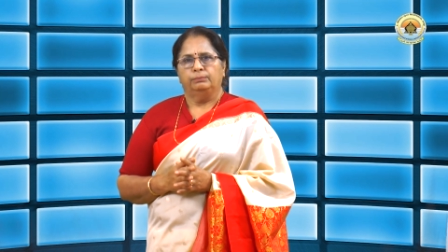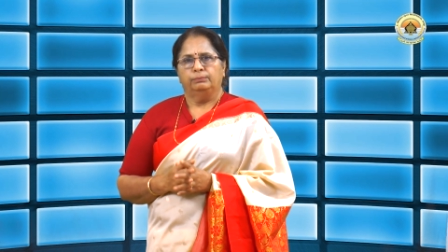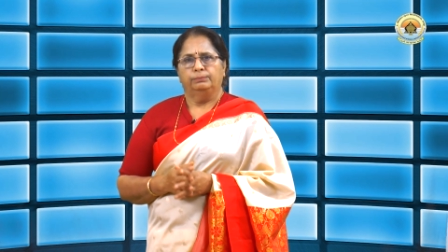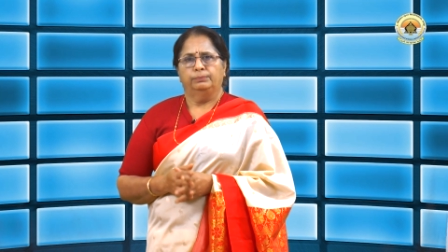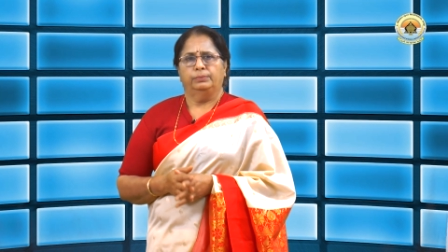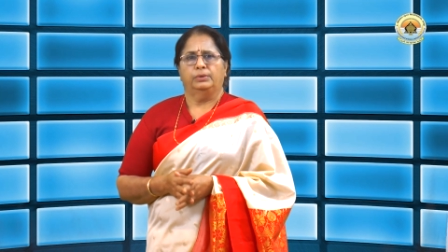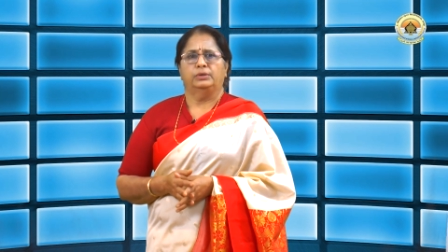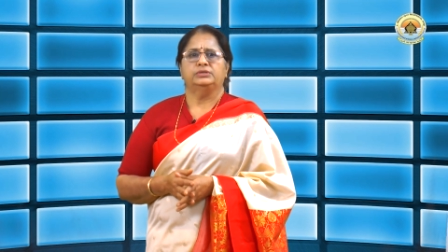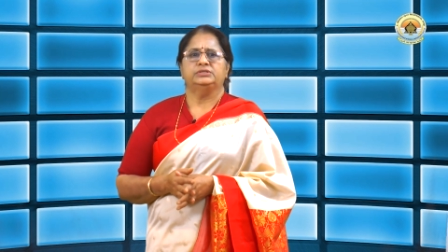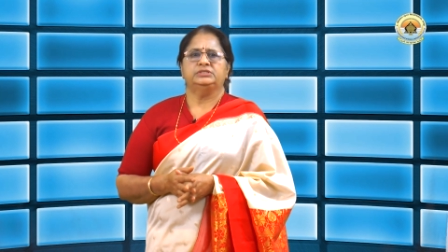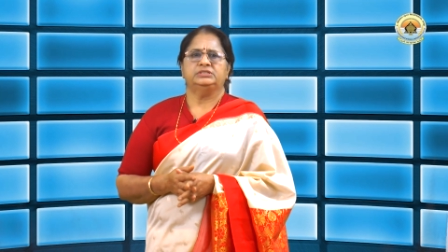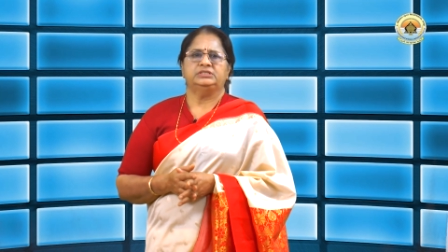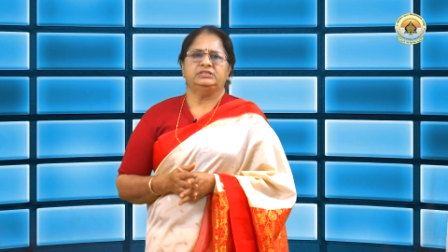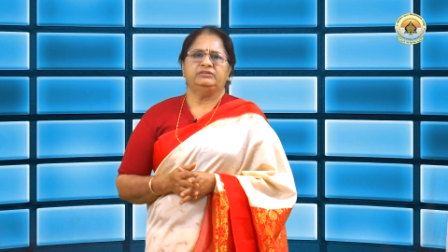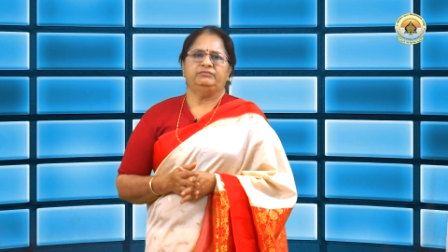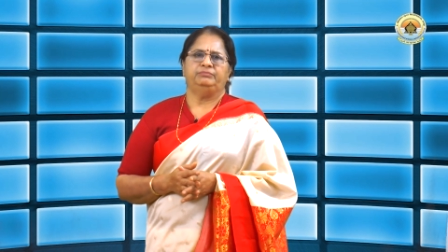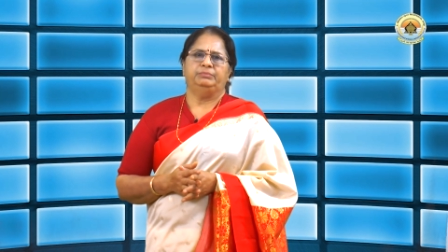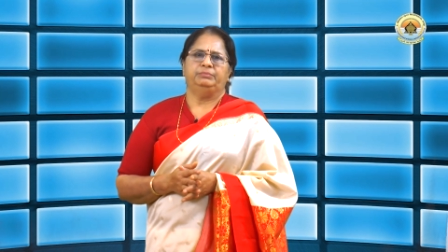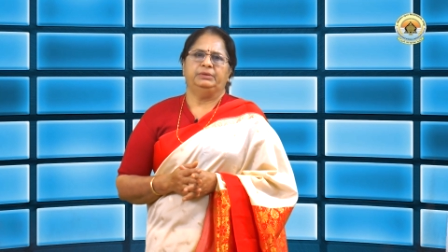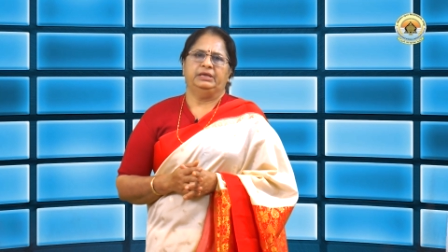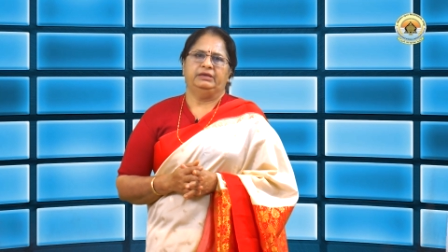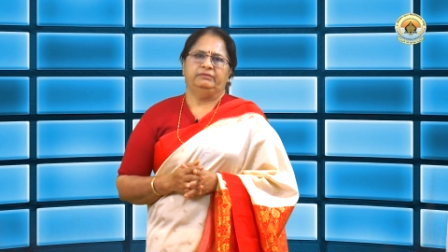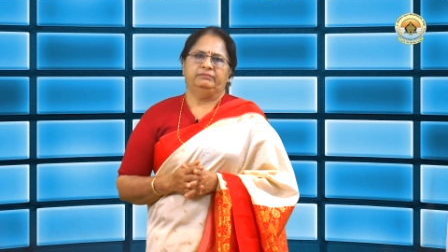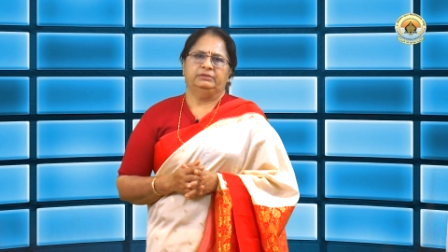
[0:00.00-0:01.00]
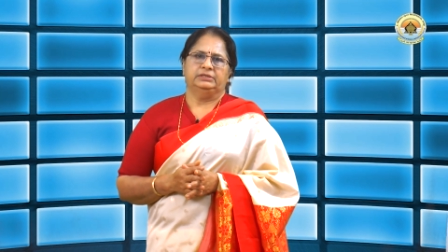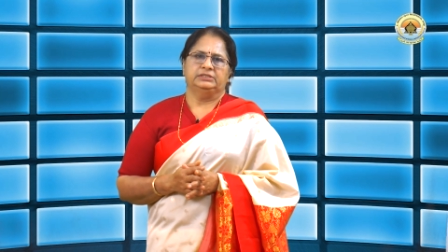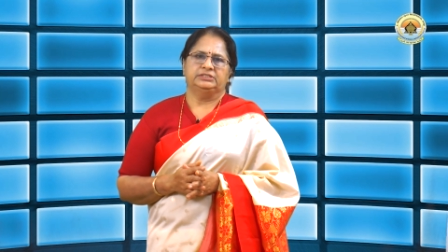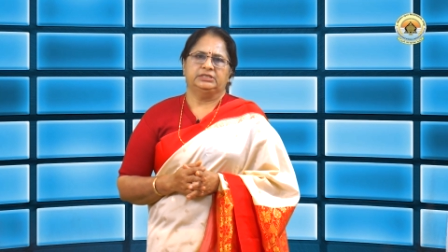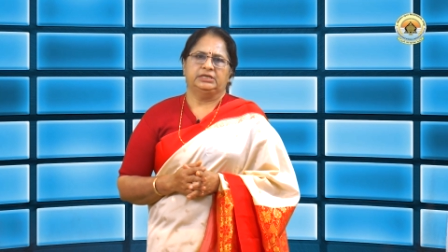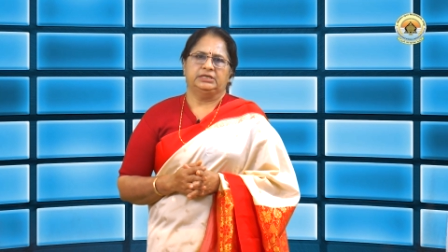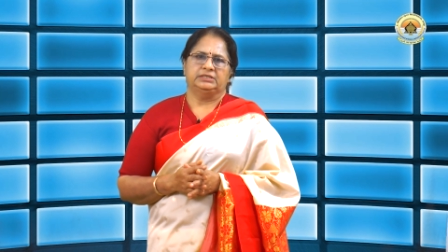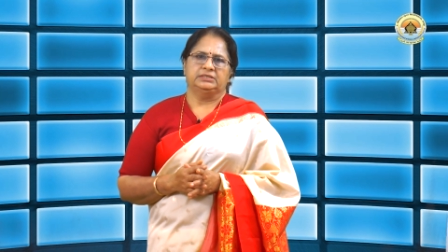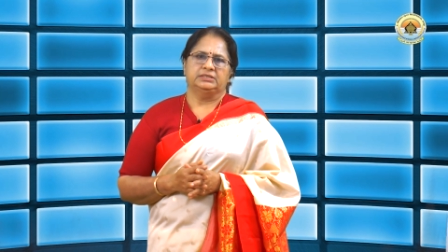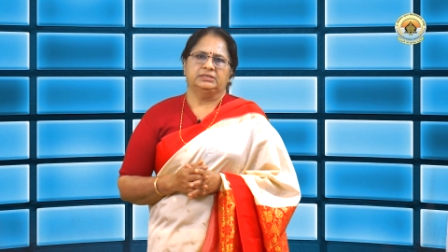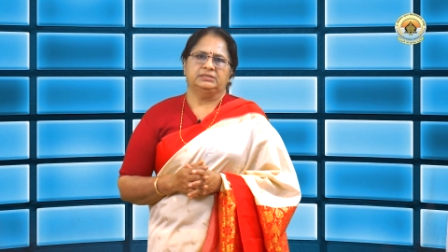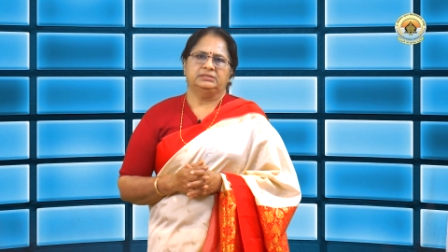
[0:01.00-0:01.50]
positive behavioral
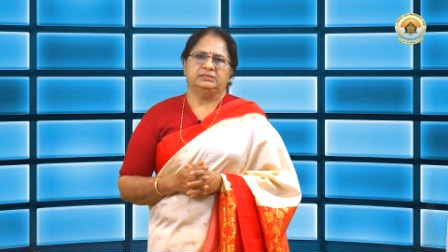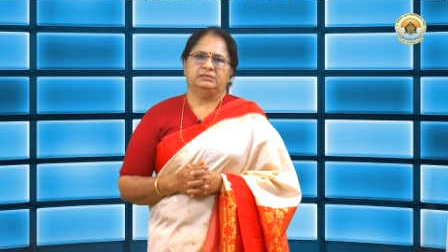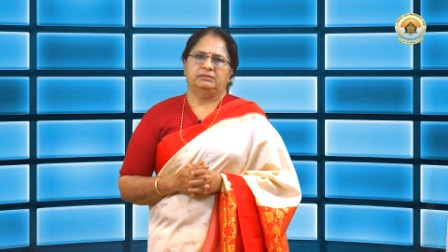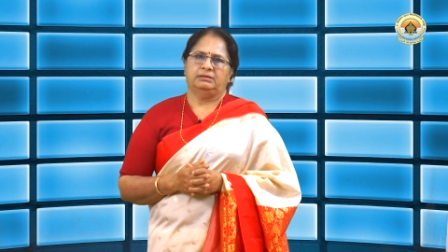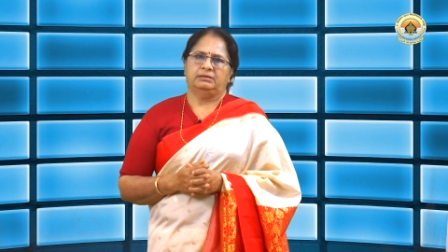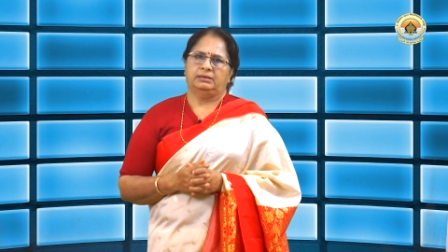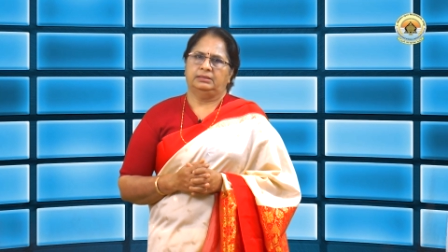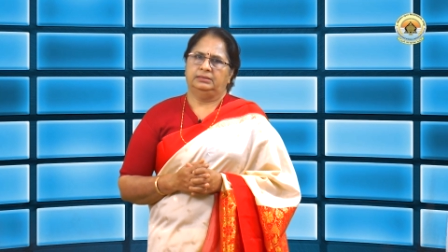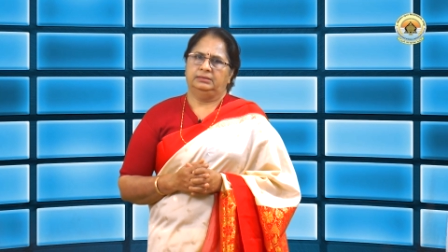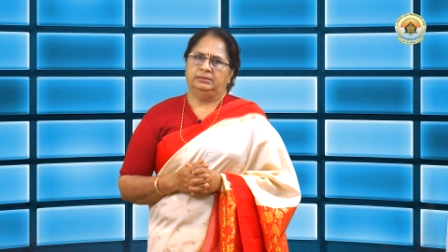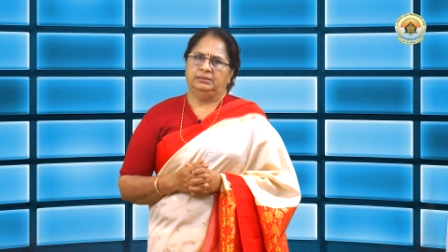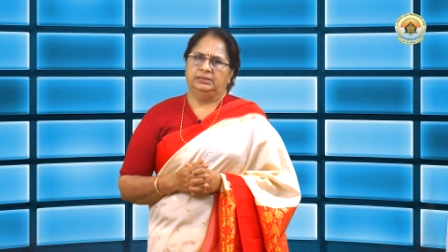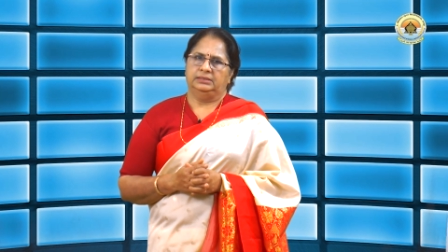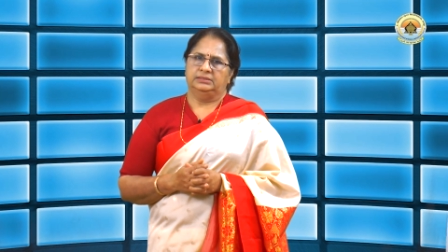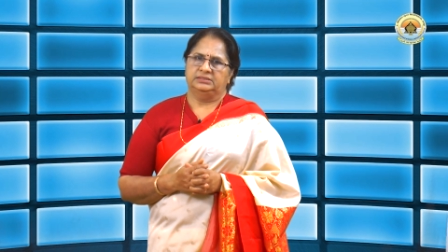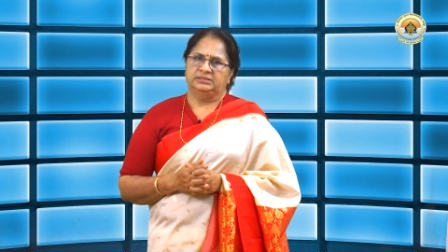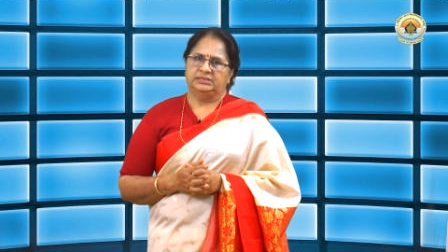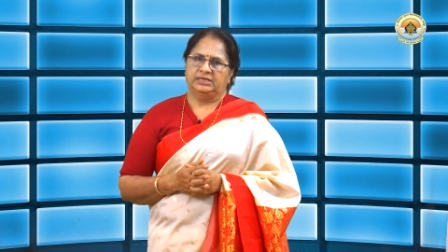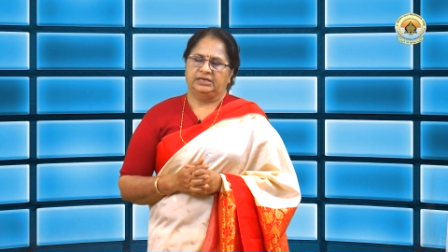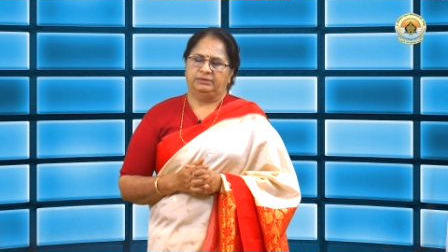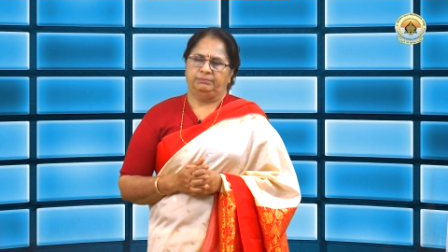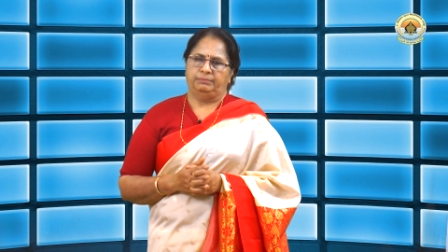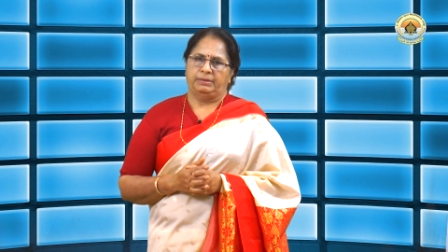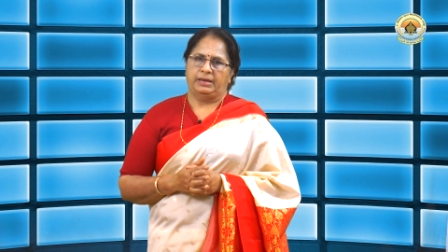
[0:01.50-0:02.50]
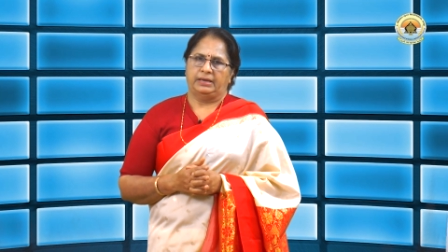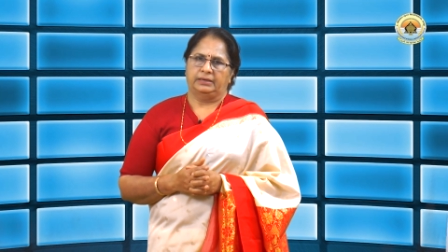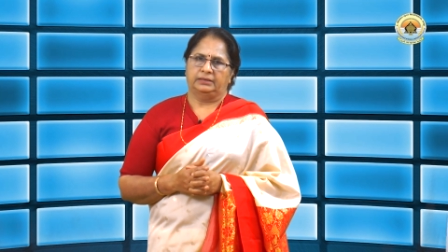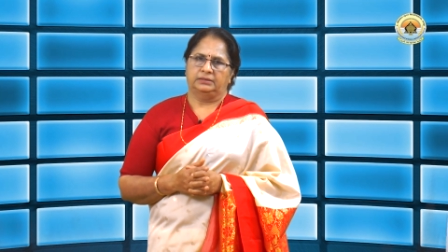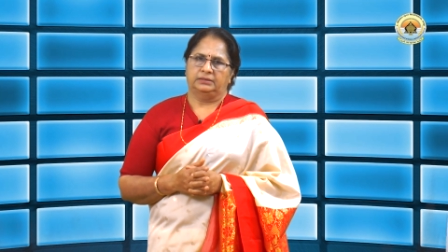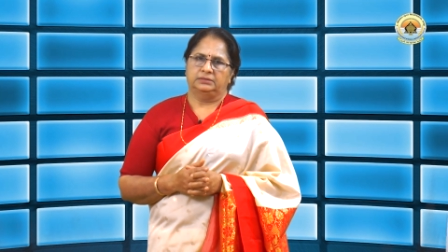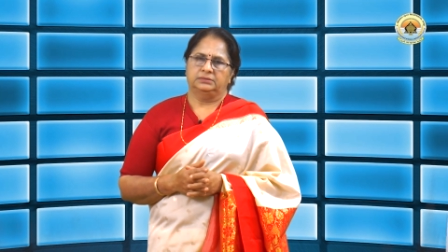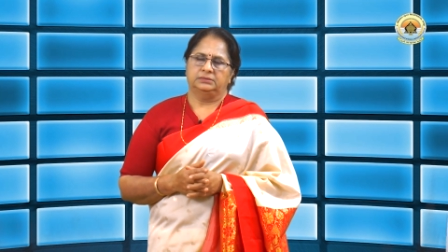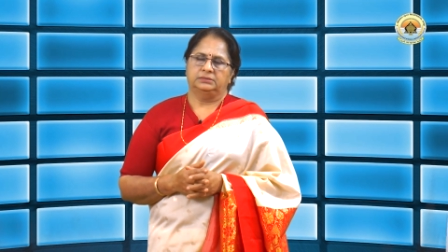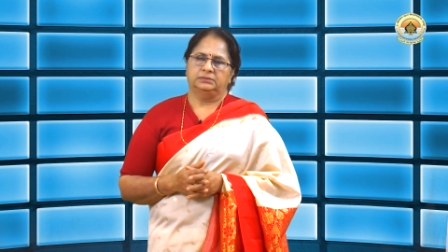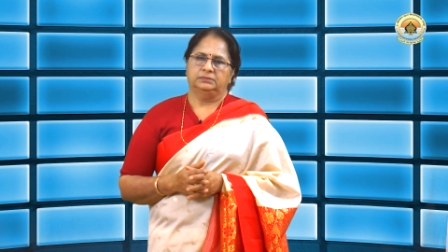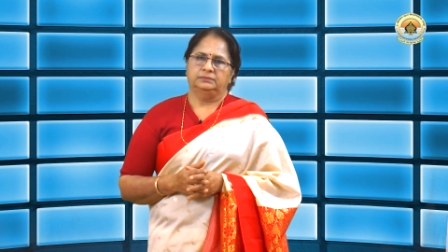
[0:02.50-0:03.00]
changes rather than
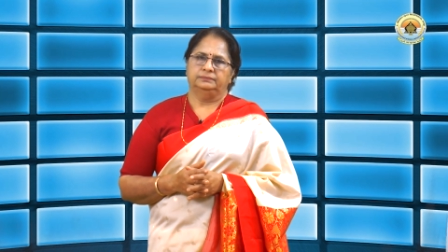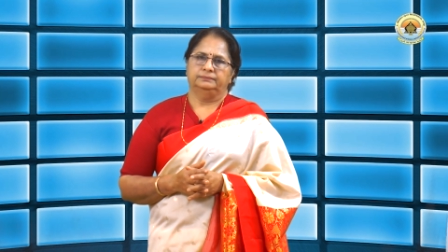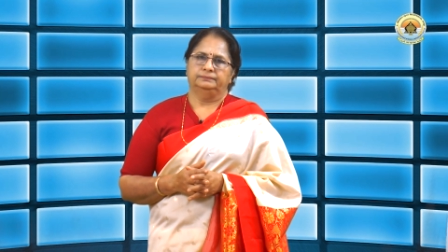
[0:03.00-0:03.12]
setbacks.